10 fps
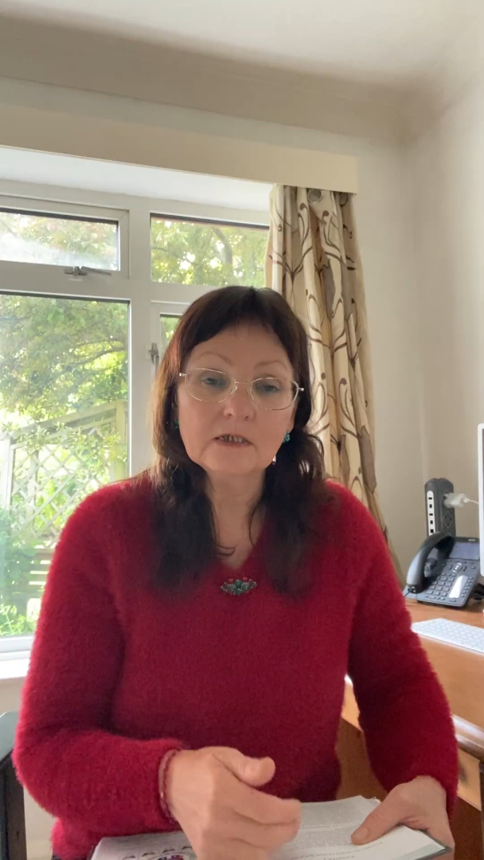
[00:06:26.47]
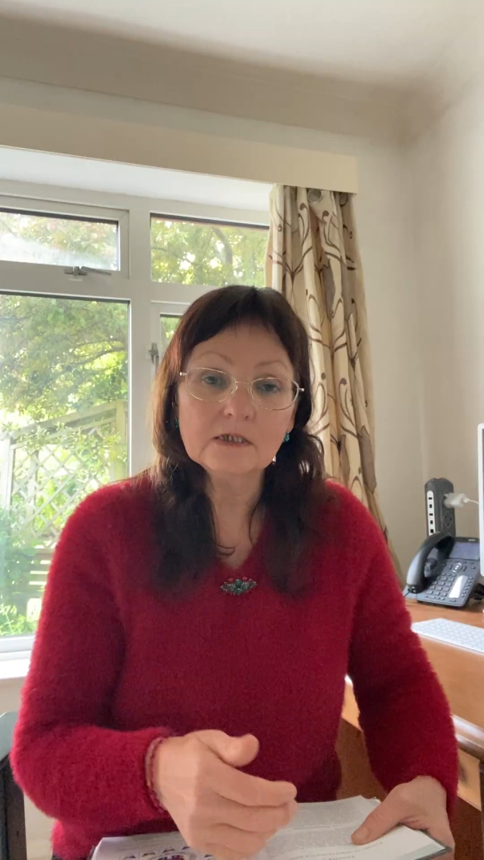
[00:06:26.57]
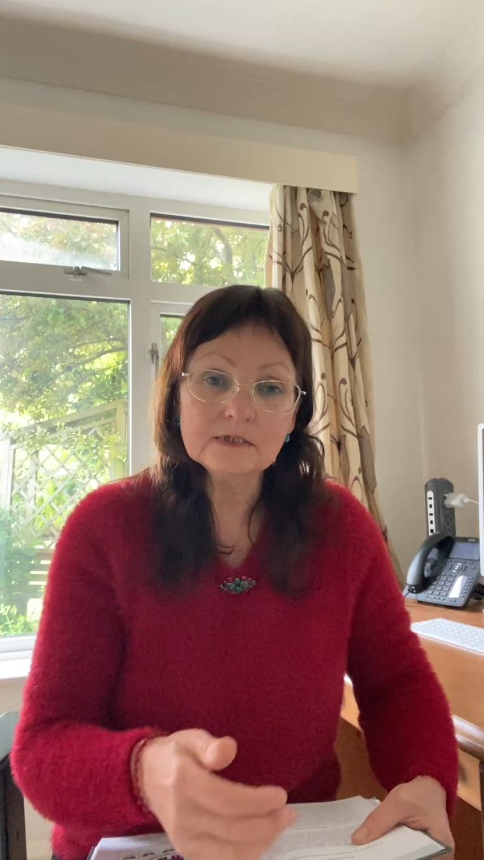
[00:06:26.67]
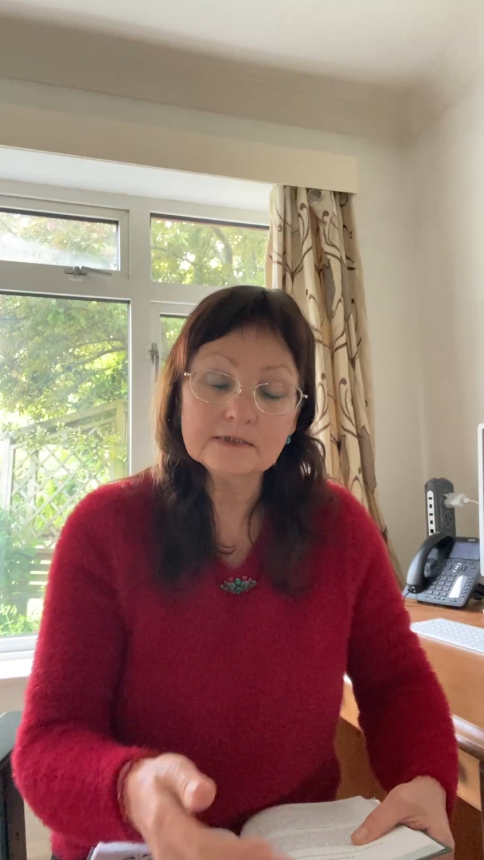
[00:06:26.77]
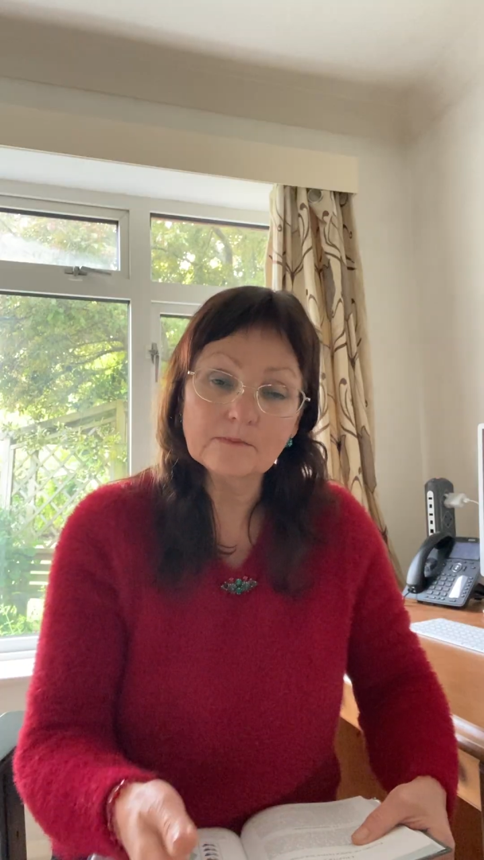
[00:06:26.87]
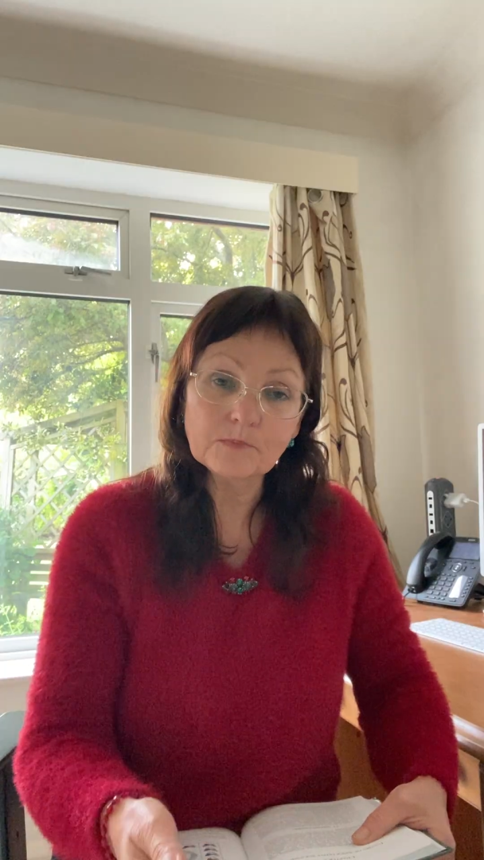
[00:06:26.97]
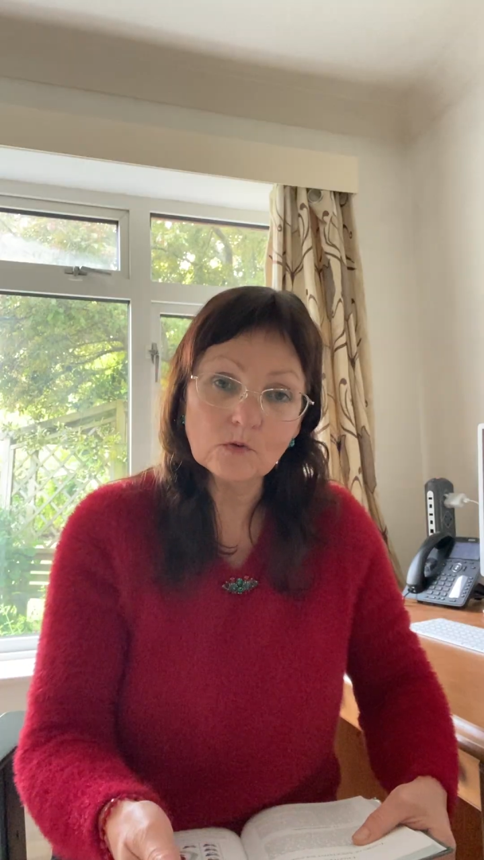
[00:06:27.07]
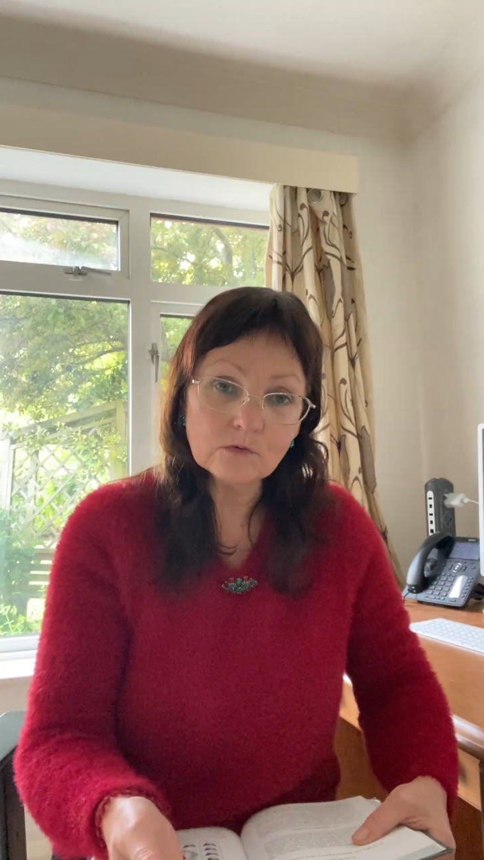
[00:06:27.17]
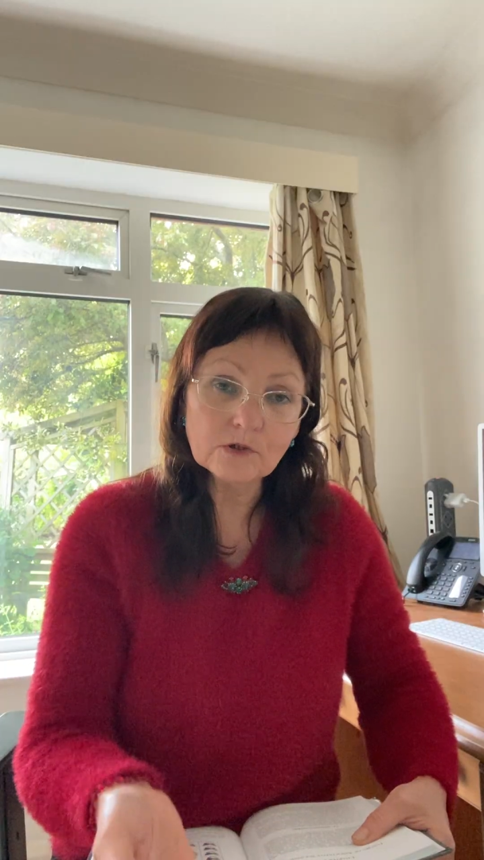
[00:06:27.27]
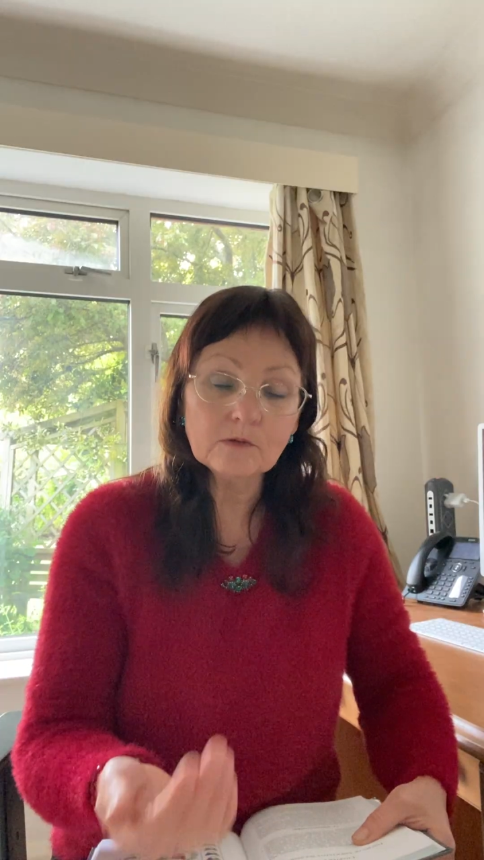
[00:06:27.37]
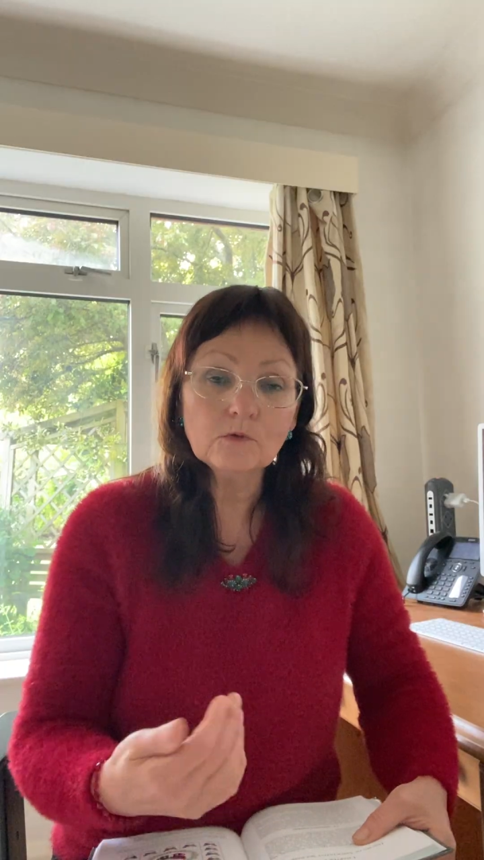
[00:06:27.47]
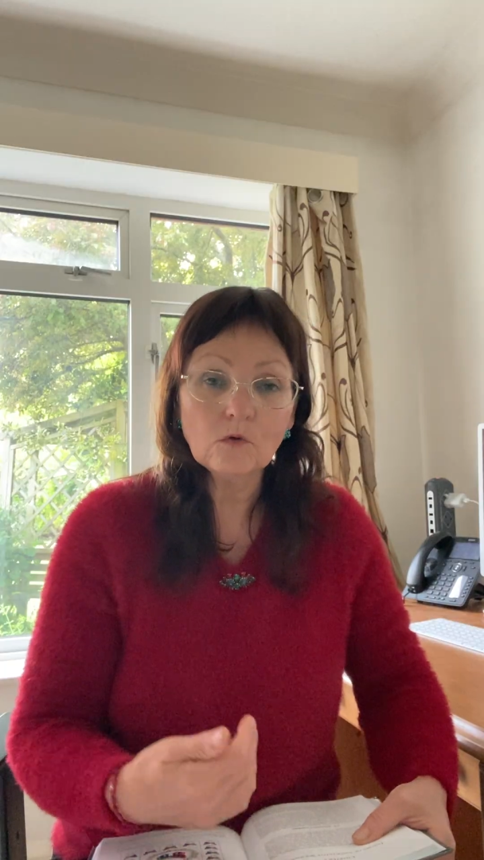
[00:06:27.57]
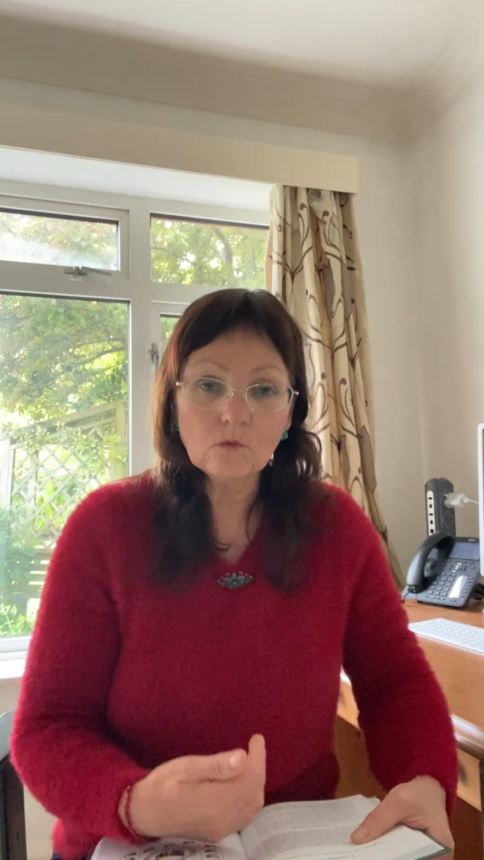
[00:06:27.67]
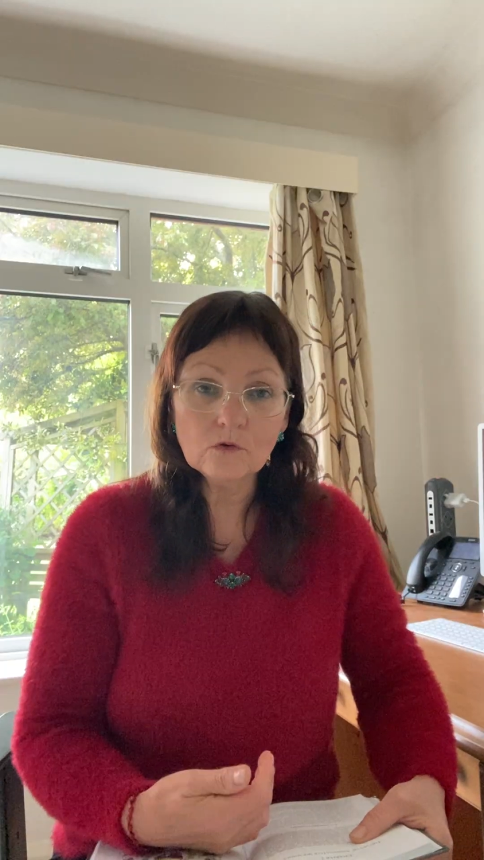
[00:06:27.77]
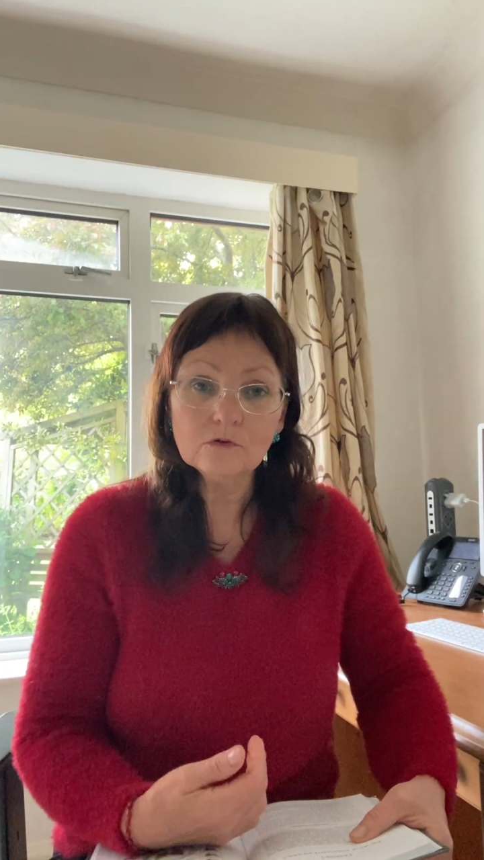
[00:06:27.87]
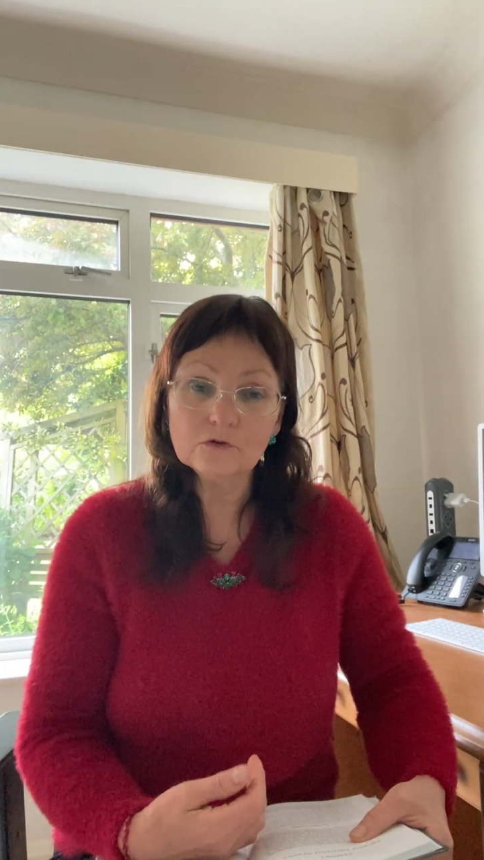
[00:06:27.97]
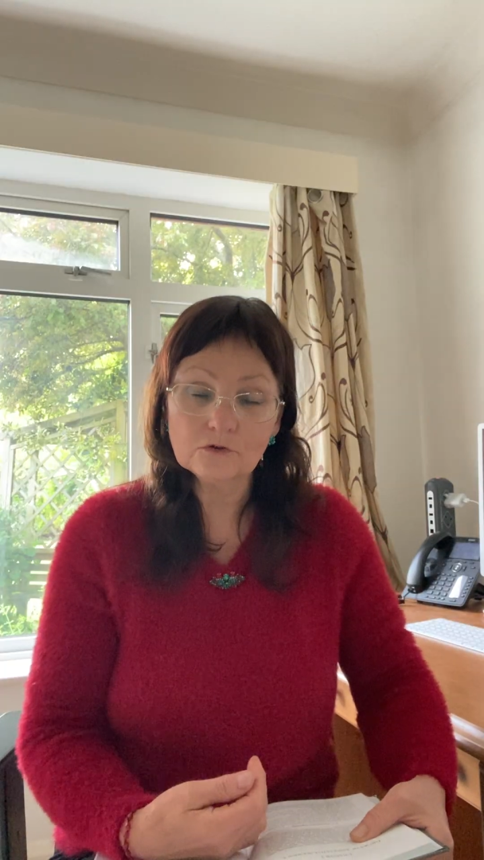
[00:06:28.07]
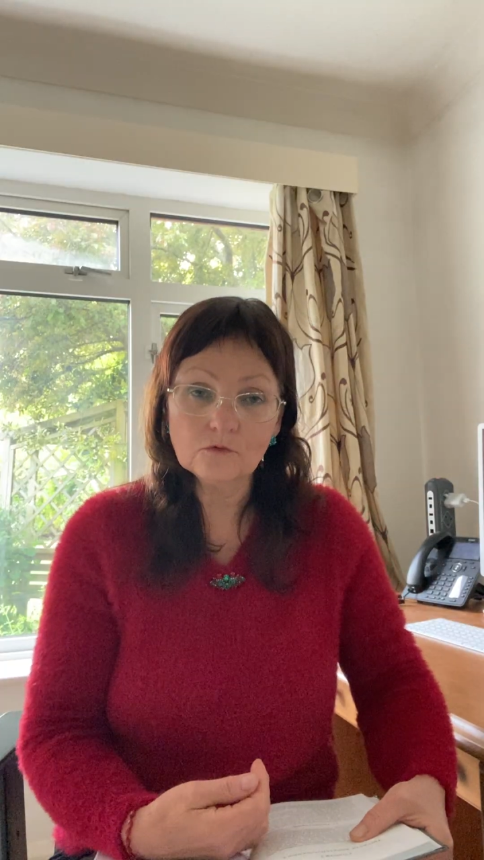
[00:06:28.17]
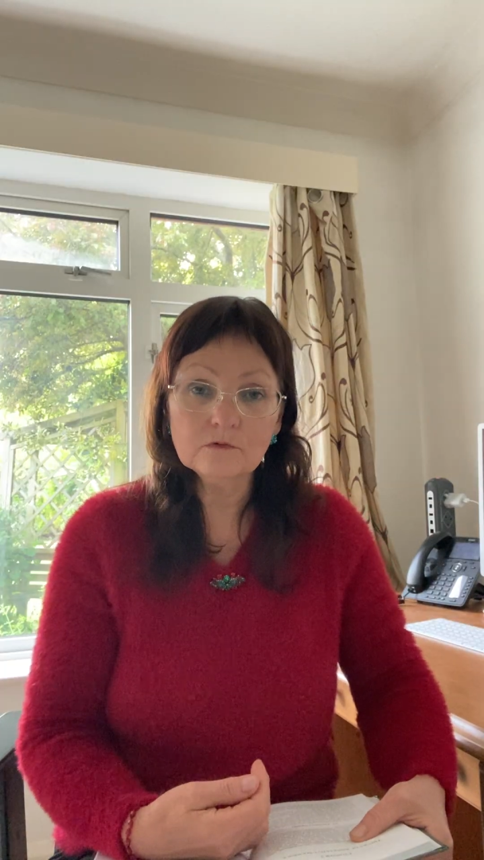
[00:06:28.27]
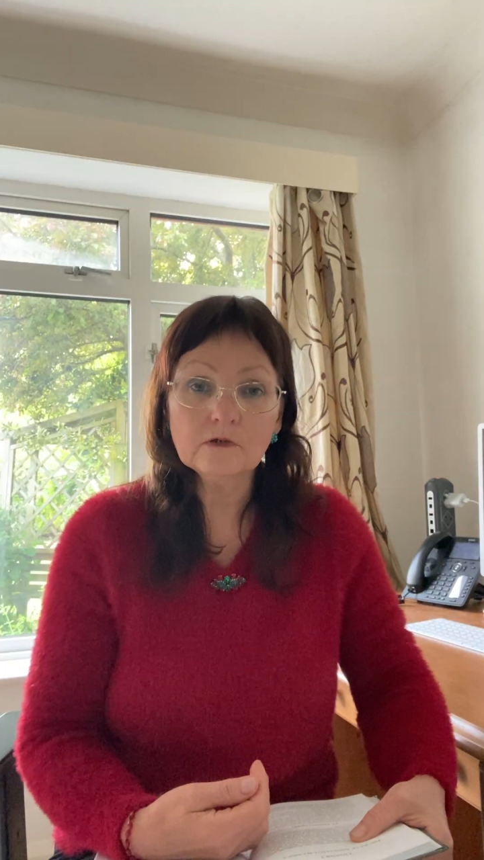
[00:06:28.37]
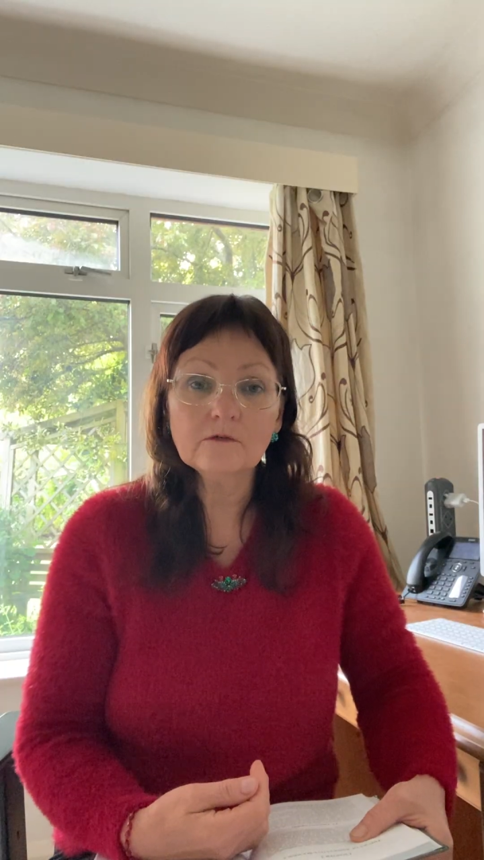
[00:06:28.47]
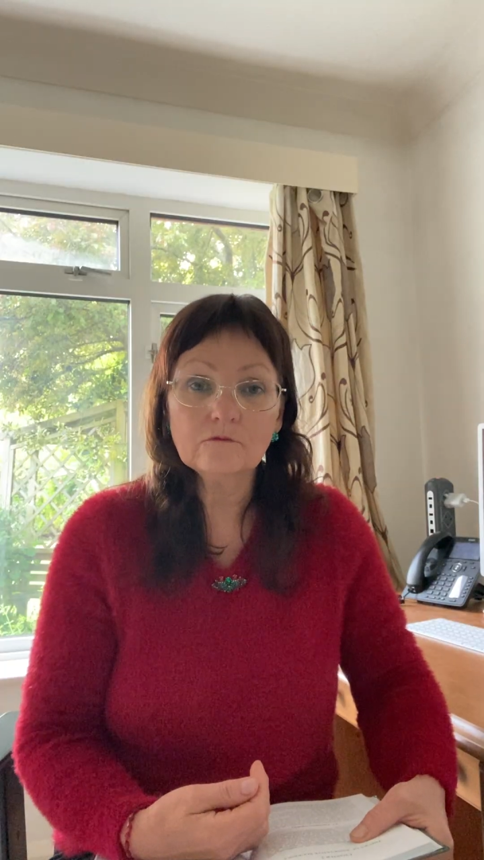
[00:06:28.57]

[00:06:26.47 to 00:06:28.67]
either program or role